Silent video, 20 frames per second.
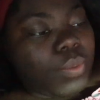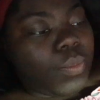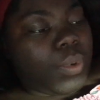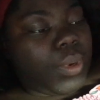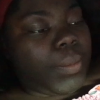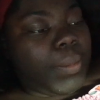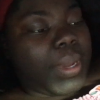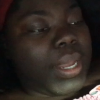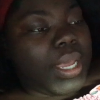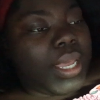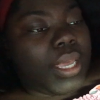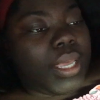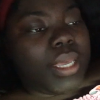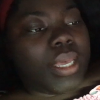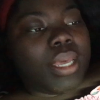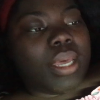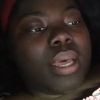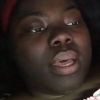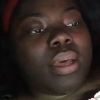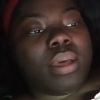one of
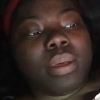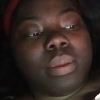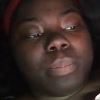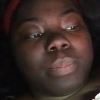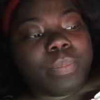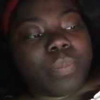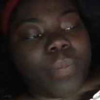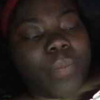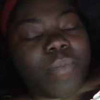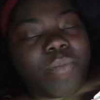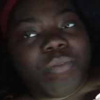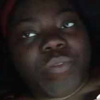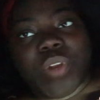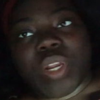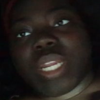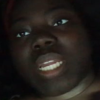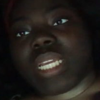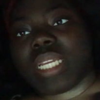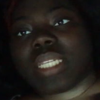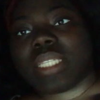my um,
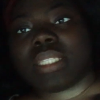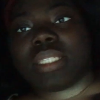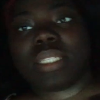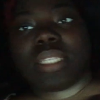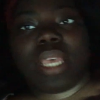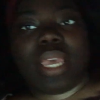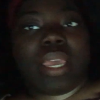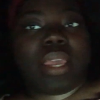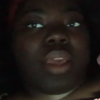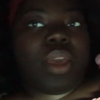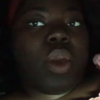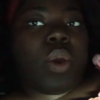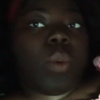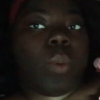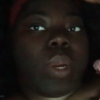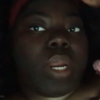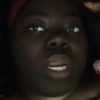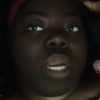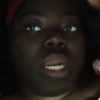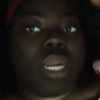friends and
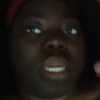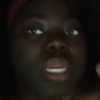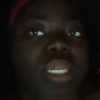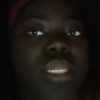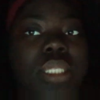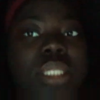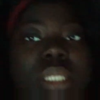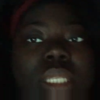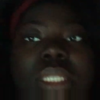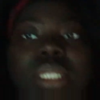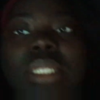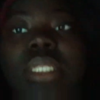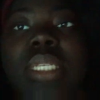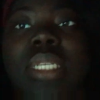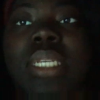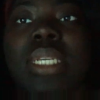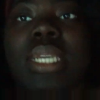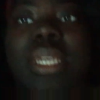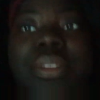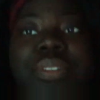coworkers to
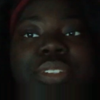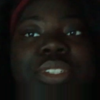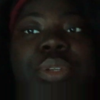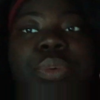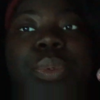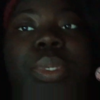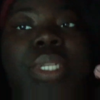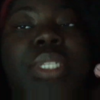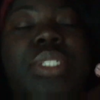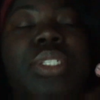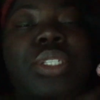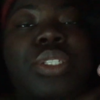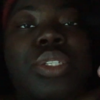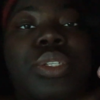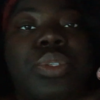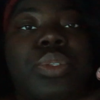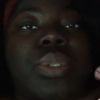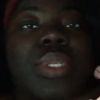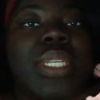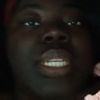see if she wanted to
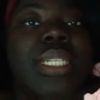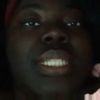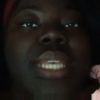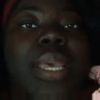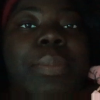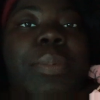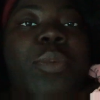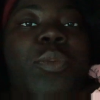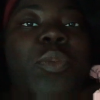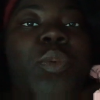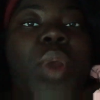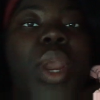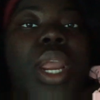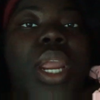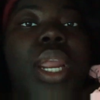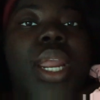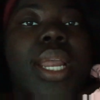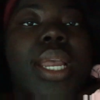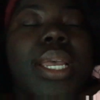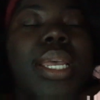do any type of
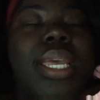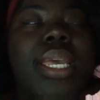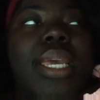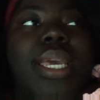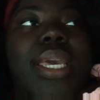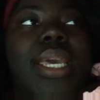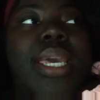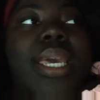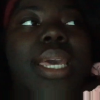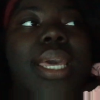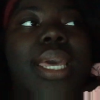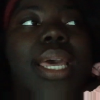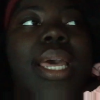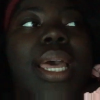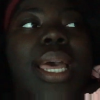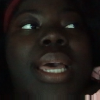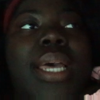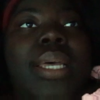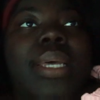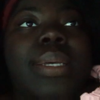work
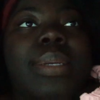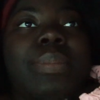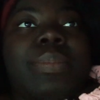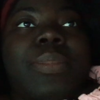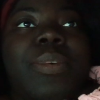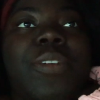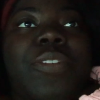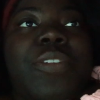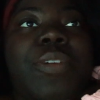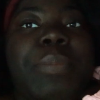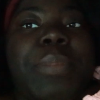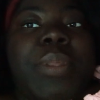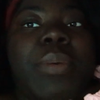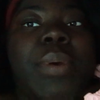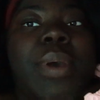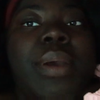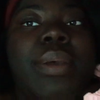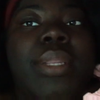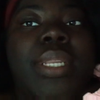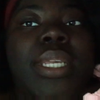um, for
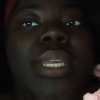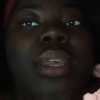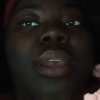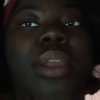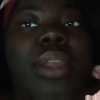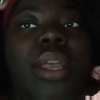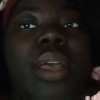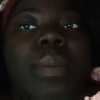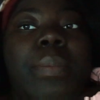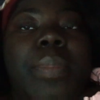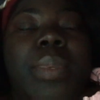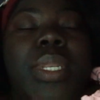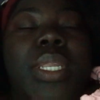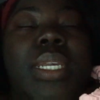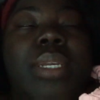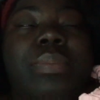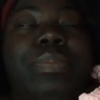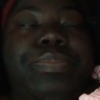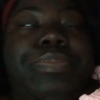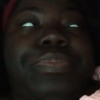BYOD, our
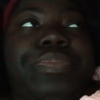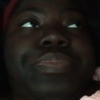company